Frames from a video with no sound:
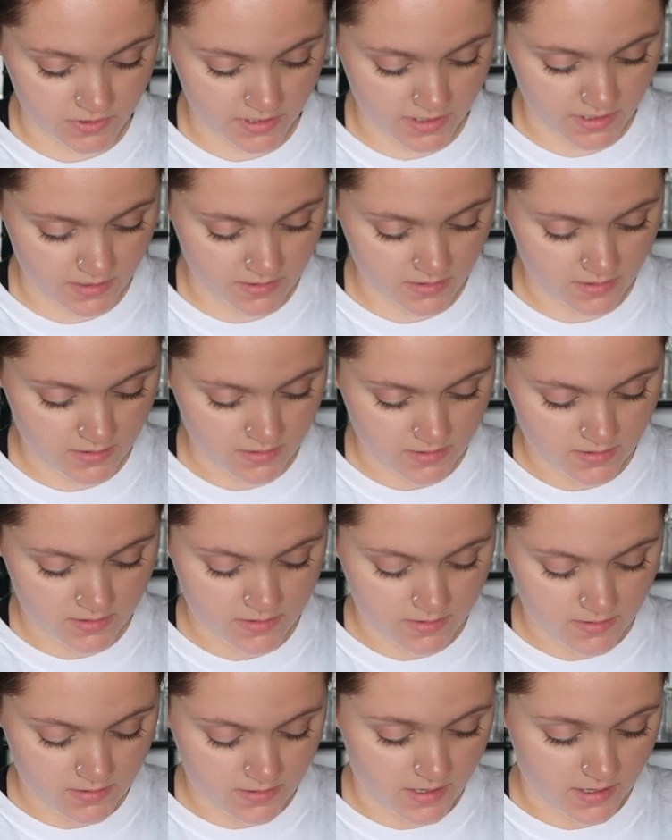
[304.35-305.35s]
or like,
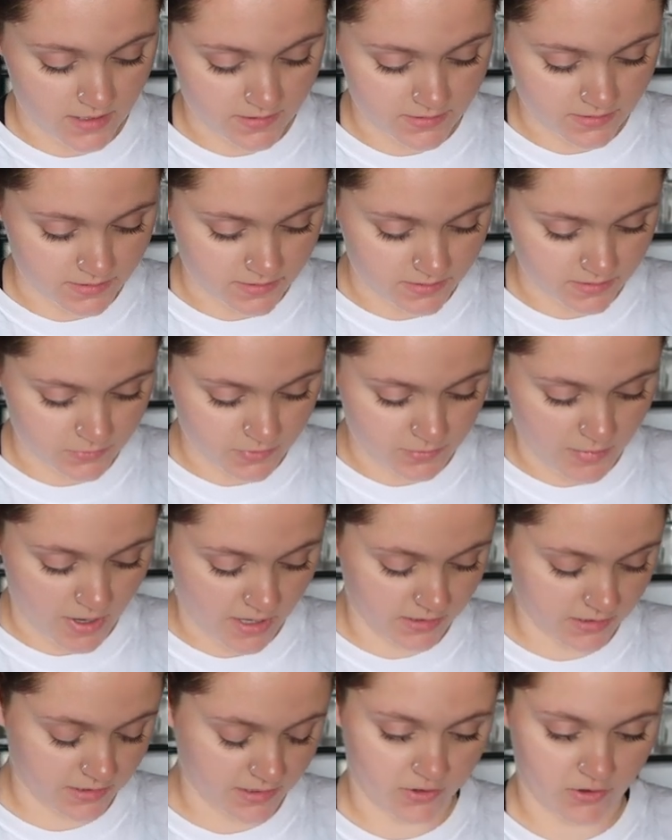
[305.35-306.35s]
I don't know,
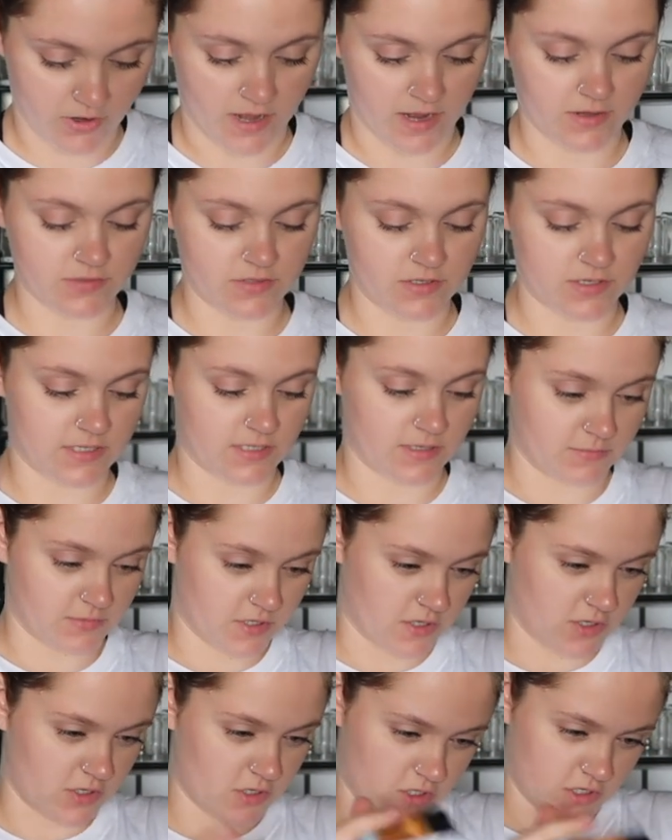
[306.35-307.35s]
remodeling your house or
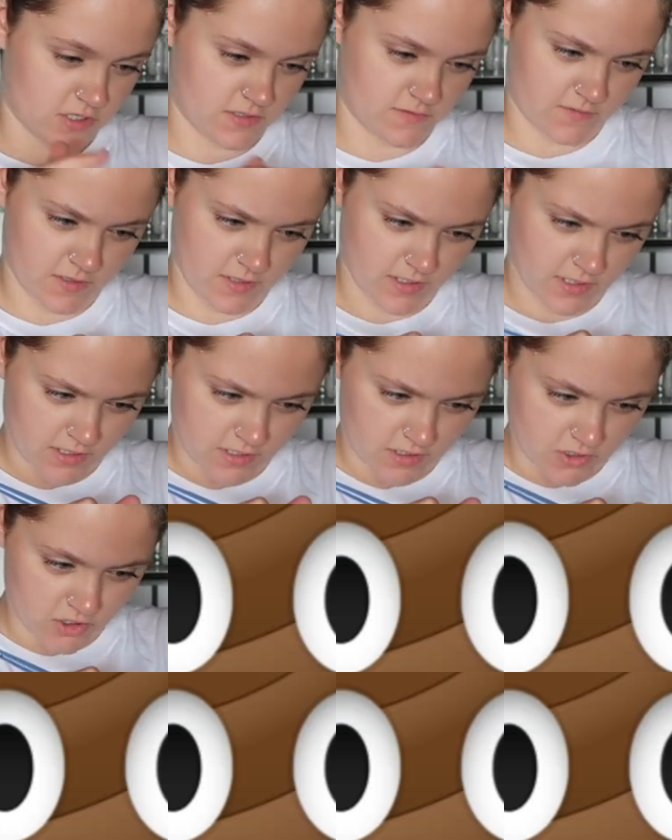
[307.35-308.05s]
something, you just feel like